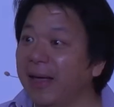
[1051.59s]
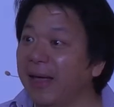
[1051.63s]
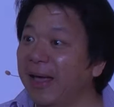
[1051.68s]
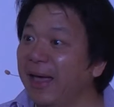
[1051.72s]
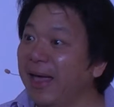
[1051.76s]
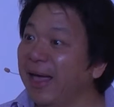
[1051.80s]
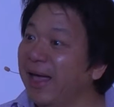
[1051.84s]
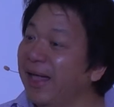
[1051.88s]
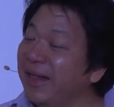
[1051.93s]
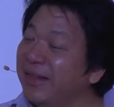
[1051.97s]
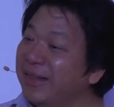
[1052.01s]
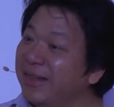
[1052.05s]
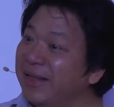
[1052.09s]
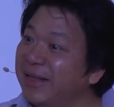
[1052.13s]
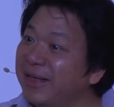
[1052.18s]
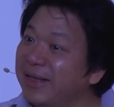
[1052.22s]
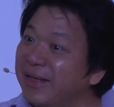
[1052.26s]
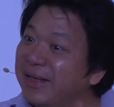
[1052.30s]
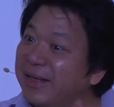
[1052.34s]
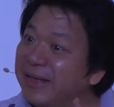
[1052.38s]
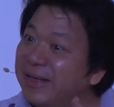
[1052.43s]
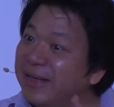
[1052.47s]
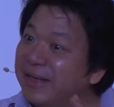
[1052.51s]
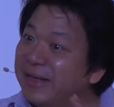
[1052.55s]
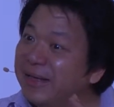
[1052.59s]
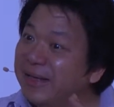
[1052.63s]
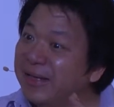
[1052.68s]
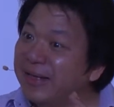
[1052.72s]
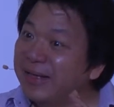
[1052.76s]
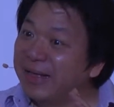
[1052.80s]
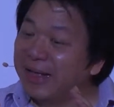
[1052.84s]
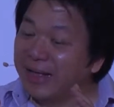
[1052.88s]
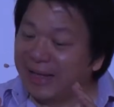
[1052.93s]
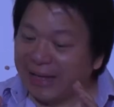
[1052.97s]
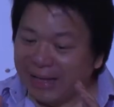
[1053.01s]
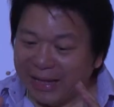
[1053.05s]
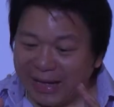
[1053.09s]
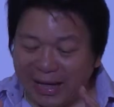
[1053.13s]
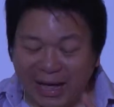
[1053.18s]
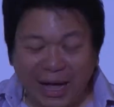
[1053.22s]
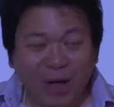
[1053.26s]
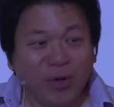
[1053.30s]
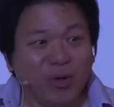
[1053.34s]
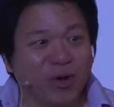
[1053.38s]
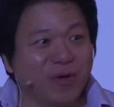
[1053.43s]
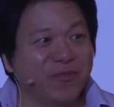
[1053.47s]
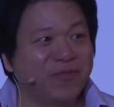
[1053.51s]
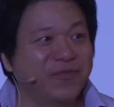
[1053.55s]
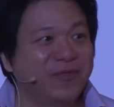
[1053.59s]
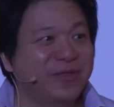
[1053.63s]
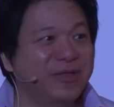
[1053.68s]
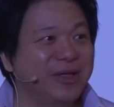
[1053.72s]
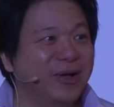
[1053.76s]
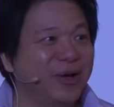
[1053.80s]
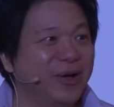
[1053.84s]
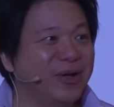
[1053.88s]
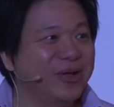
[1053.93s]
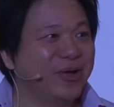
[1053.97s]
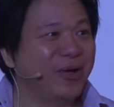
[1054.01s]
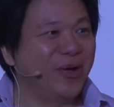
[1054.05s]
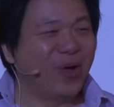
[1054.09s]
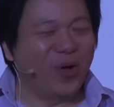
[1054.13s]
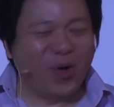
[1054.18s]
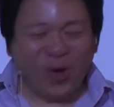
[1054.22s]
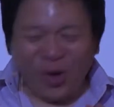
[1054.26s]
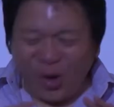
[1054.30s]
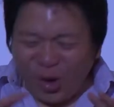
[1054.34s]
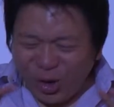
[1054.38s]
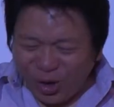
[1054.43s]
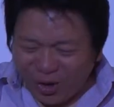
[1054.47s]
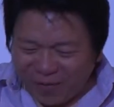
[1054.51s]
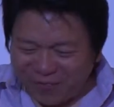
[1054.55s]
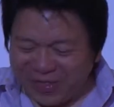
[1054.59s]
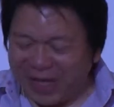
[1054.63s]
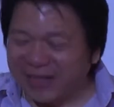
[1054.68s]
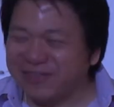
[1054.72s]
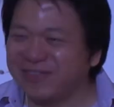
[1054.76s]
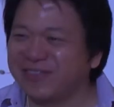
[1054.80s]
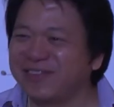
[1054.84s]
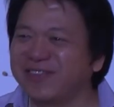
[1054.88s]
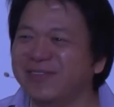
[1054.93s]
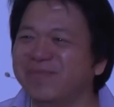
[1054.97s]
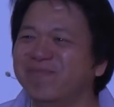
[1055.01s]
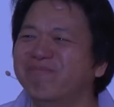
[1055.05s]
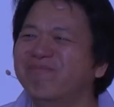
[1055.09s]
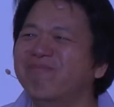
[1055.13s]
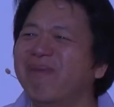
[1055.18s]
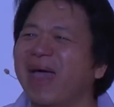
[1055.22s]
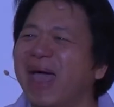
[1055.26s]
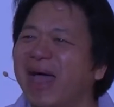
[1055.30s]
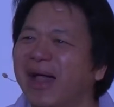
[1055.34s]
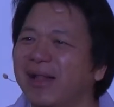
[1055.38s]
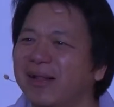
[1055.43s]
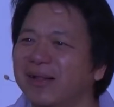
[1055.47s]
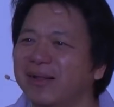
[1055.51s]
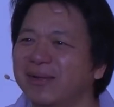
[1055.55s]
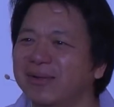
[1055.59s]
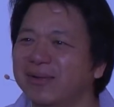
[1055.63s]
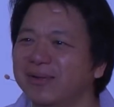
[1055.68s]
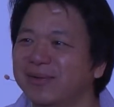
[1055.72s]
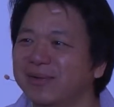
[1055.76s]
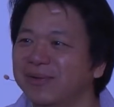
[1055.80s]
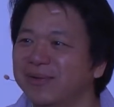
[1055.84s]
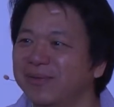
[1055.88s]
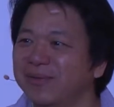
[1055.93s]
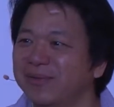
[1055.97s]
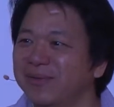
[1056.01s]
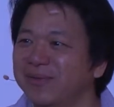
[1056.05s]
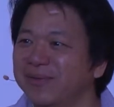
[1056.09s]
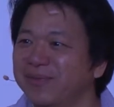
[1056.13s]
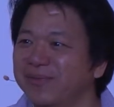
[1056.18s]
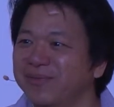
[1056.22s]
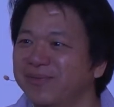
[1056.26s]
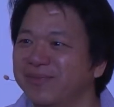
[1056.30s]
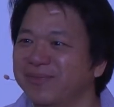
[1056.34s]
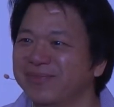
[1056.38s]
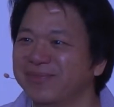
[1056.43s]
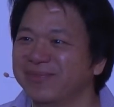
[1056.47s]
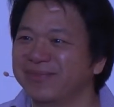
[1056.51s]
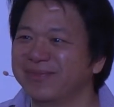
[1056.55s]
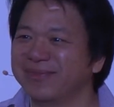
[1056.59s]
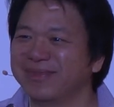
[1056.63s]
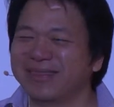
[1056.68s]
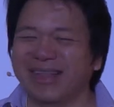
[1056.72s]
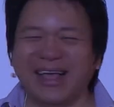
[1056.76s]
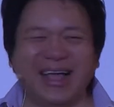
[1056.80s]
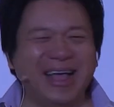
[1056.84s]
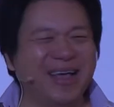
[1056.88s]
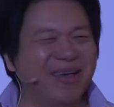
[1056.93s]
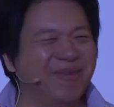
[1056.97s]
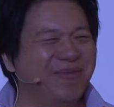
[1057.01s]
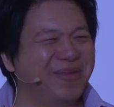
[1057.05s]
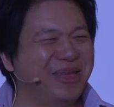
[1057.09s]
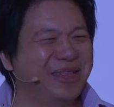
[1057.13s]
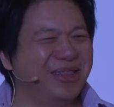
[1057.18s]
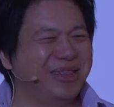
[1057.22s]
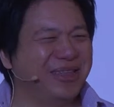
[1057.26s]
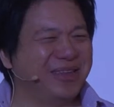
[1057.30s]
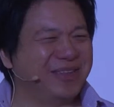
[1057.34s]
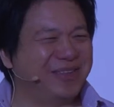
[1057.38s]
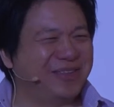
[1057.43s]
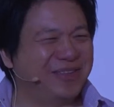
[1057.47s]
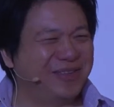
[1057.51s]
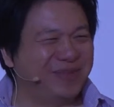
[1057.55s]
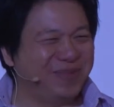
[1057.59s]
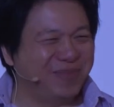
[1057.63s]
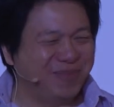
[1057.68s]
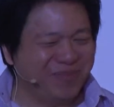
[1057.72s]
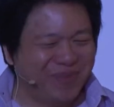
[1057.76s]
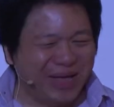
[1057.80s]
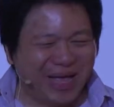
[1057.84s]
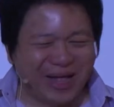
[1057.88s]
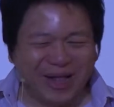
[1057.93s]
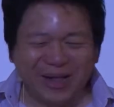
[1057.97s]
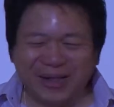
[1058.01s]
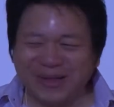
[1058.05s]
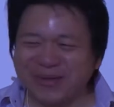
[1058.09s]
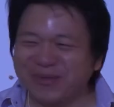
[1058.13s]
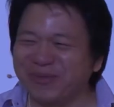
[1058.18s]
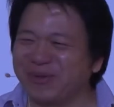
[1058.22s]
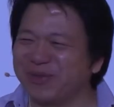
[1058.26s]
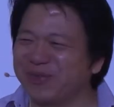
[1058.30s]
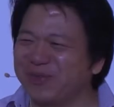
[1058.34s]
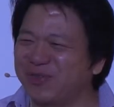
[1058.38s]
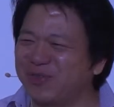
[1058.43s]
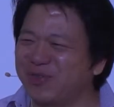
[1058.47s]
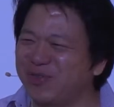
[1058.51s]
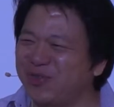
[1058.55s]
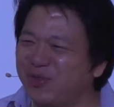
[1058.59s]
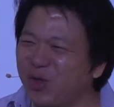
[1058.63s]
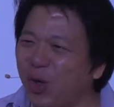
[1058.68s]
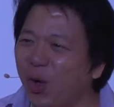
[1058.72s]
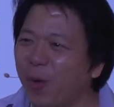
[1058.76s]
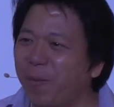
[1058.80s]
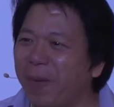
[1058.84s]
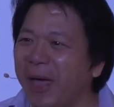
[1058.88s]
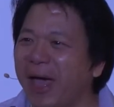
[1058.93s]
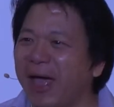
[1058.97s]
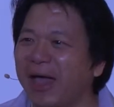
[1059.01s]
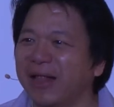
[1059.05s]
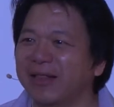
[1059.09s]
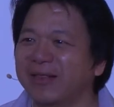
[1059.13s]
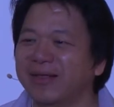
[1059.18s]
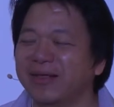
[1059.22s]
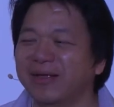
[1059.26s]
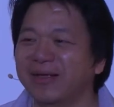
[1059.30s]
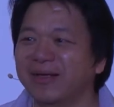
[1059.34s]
And out of all of that smell, I mean, the smell was so bad.